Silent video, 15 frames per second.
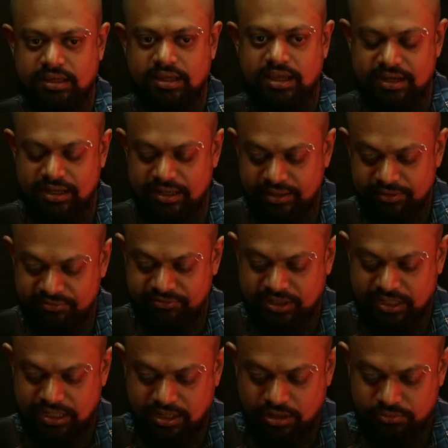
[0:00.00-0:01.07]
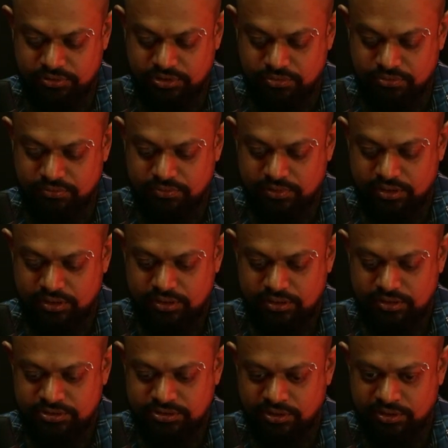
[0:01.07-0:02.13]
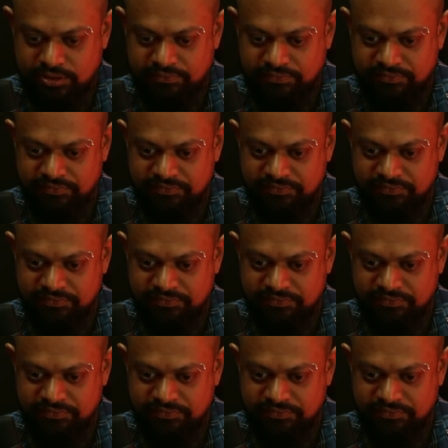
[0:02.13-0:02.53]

and I'll never forget how you sort of